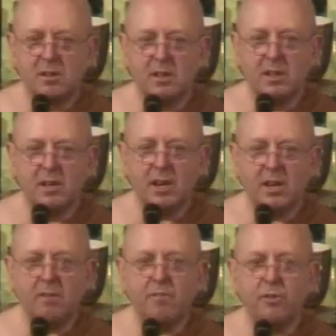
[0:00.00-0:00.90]
And
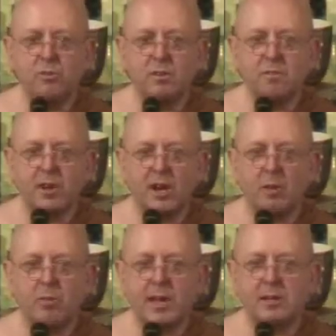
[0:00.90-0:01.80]
if you
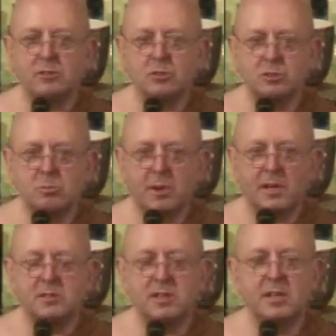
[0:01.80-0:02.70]
develop that too
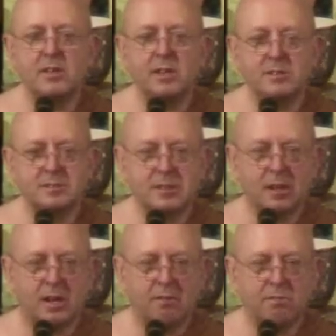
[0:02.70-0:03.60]
much in this
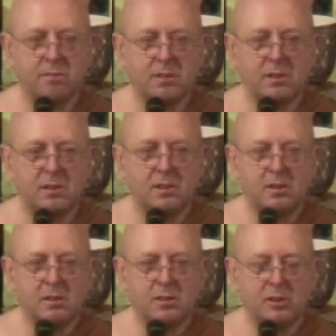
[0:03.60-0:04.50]
life,
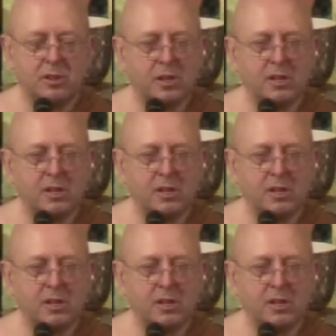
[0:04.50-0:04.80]
you're going to